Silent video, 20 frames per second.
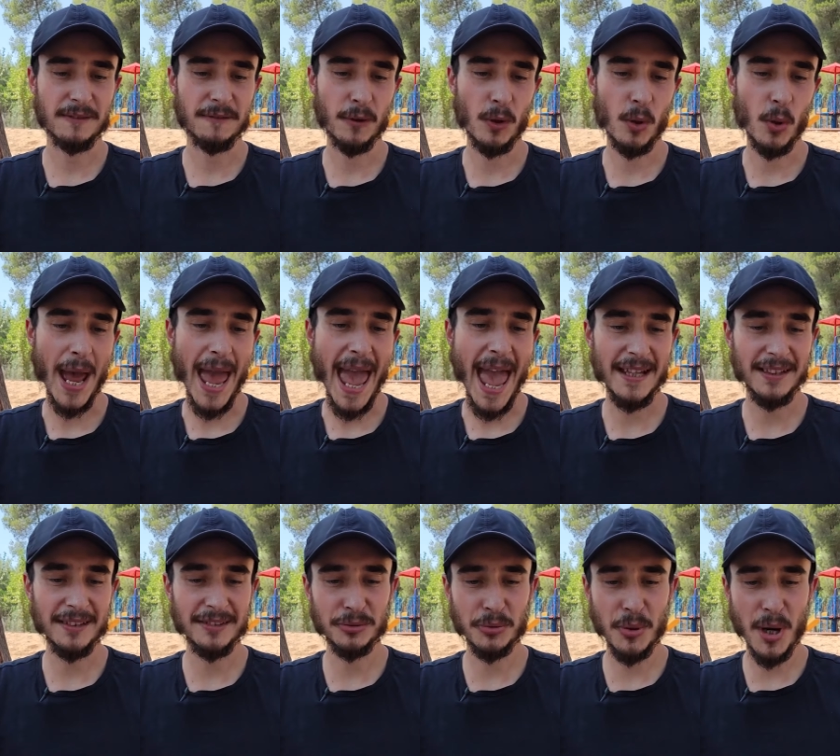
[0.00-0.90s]
for
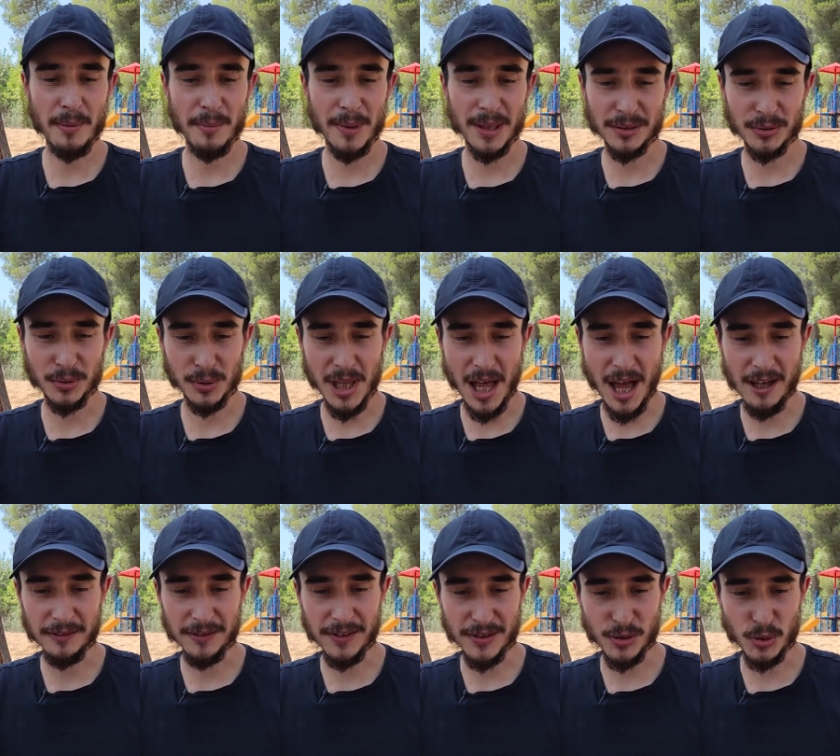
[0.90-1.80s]
adding drama to
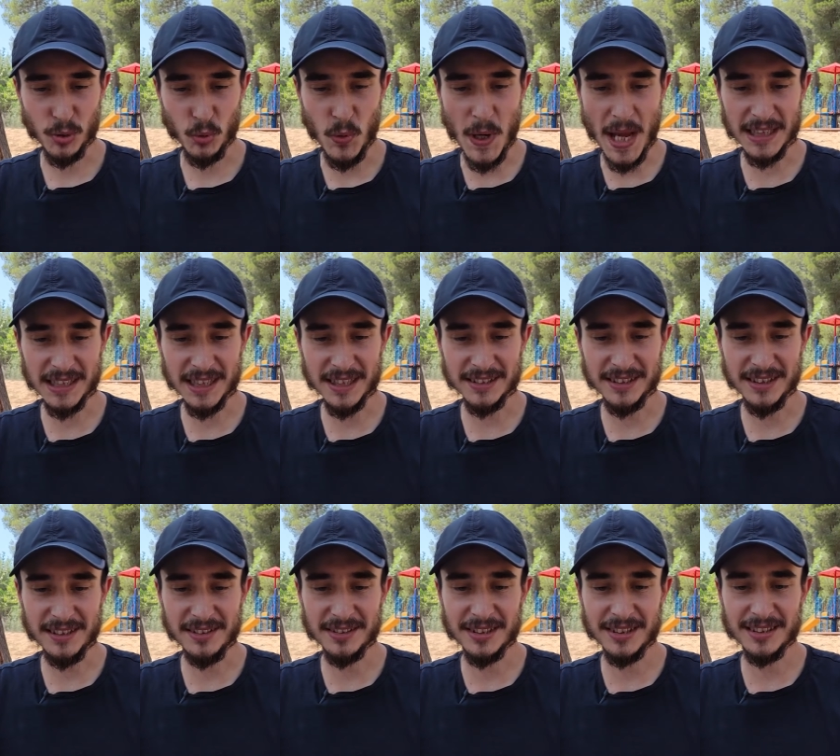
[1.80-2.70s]
life is to wait
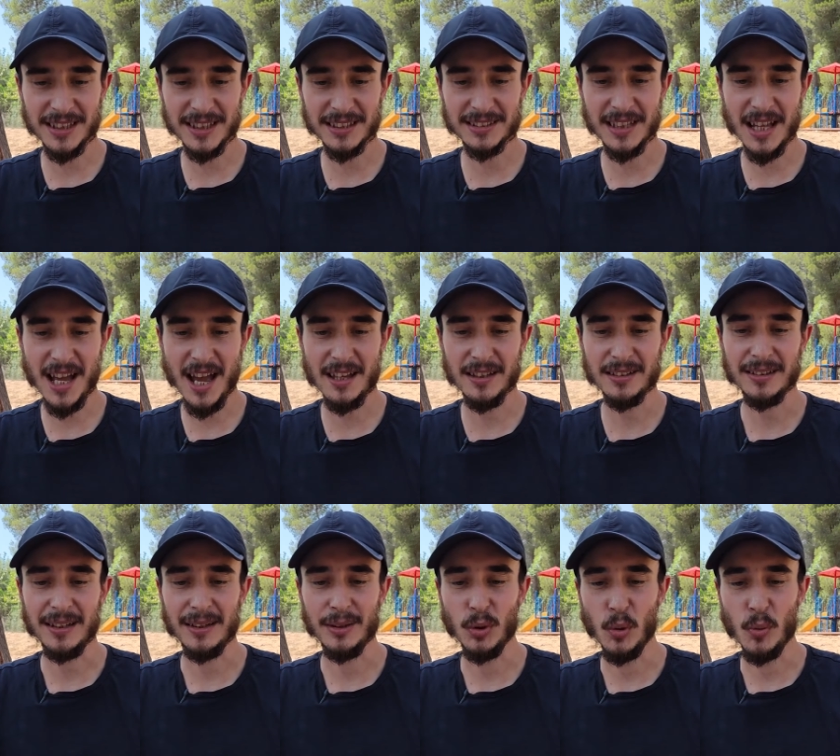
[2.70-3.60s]
until the deadline
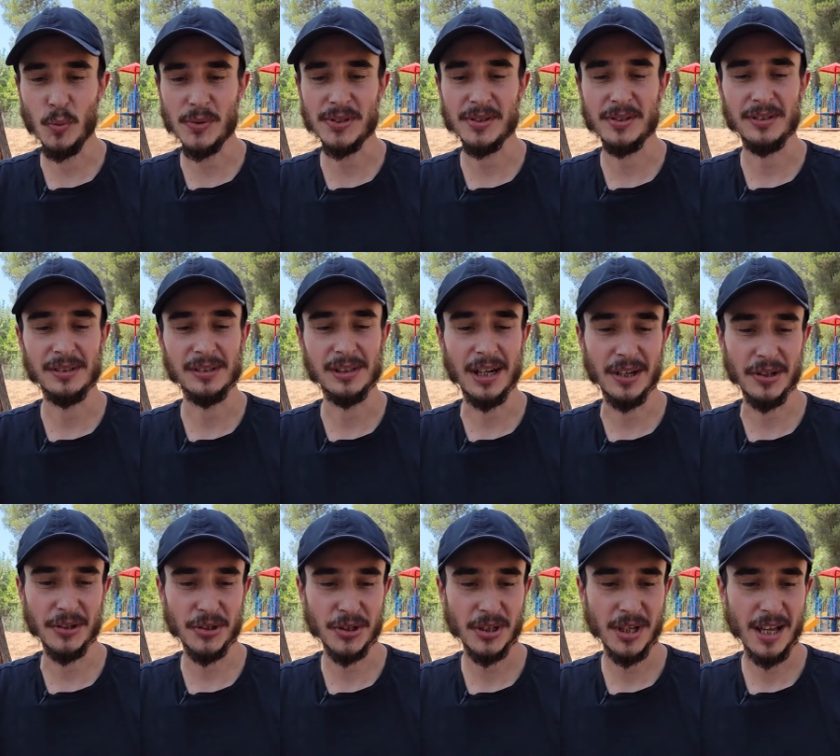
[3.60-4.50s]
looms
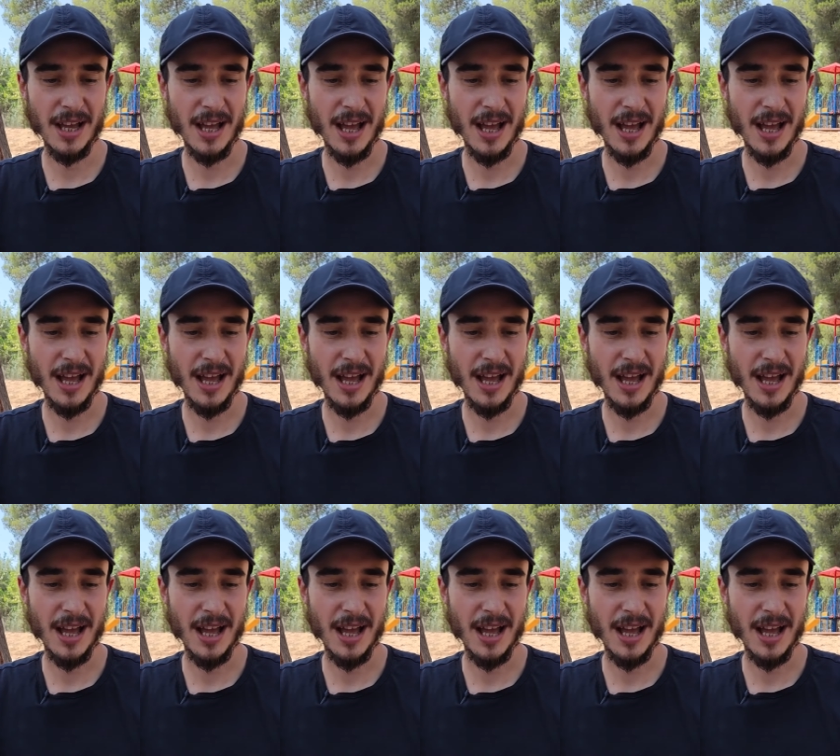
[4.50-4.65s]
large.